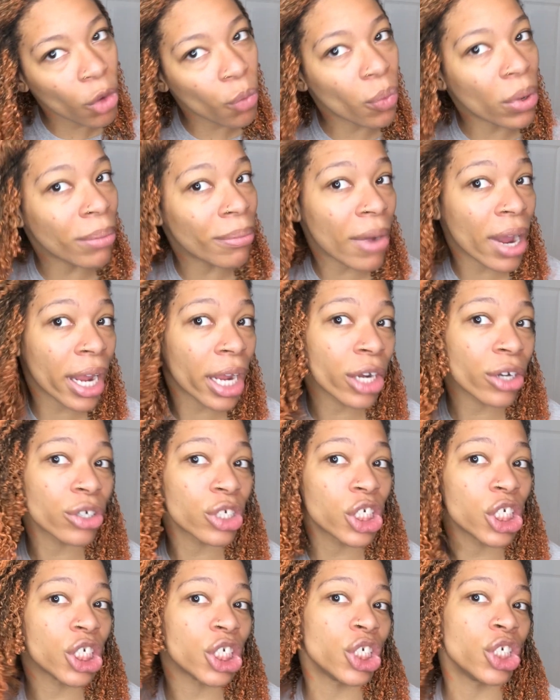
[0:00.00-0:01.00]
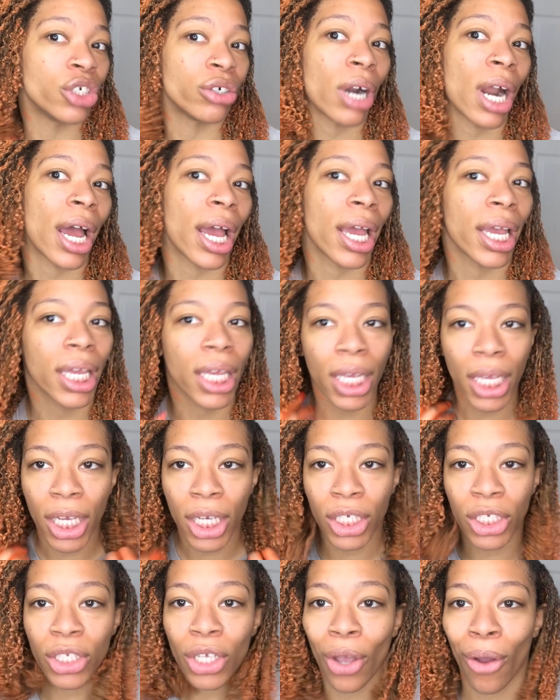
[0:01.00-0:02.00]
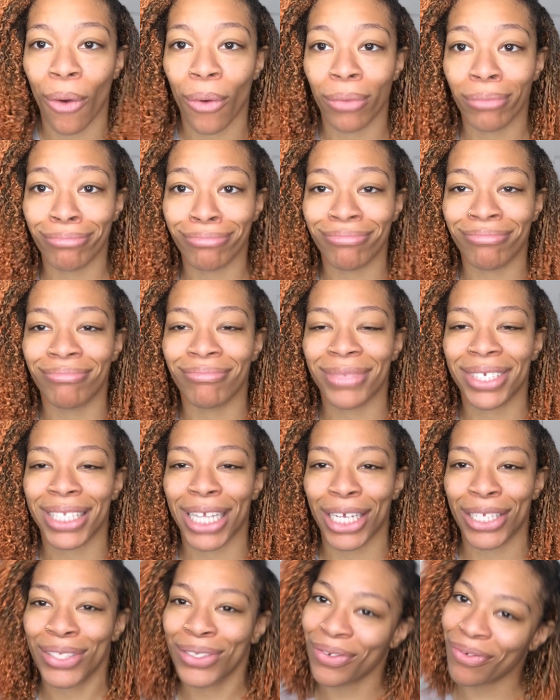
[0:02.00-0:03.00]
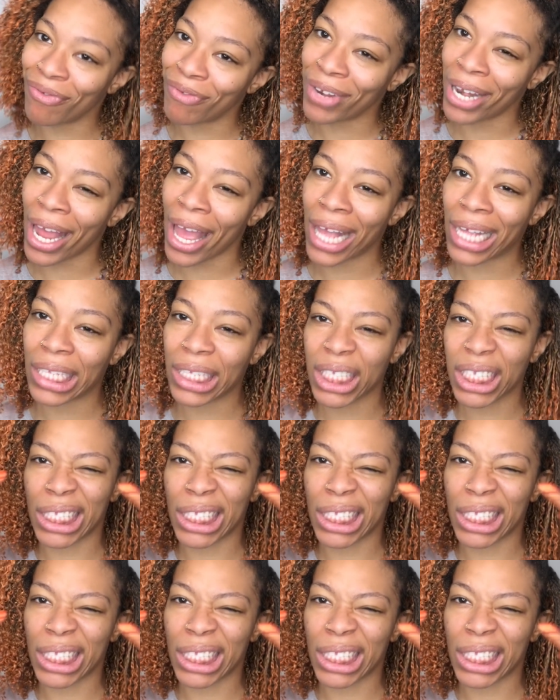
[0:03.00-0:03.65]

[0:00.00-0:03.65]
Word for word: when my hair is dry, so stay tuned for that.